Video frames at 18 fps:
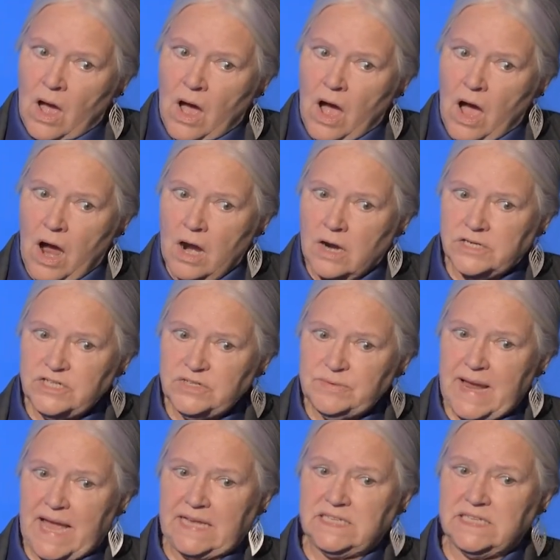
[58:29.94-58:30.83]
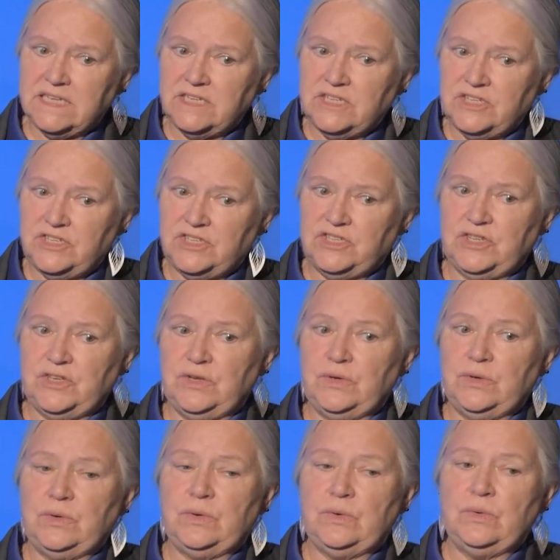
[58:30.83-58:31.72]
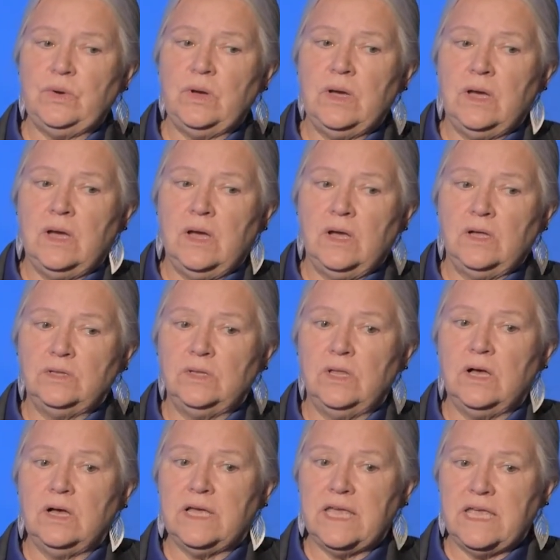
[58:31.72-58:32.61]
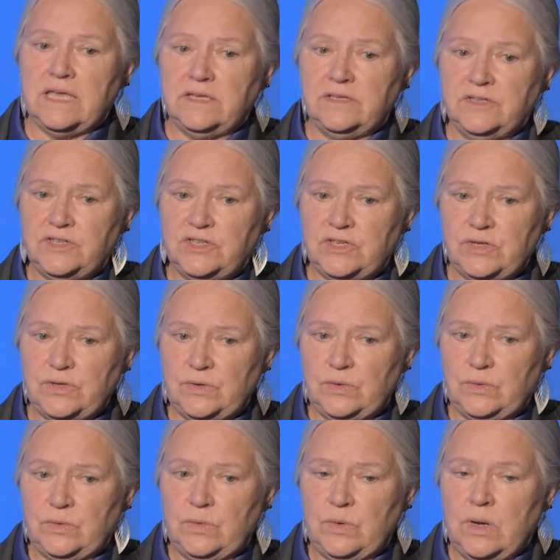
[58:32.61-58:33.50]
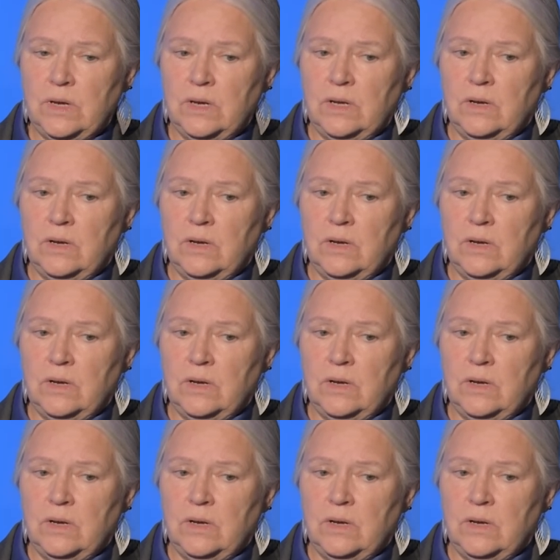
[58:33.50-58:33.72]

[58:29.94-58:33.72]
are directed to look into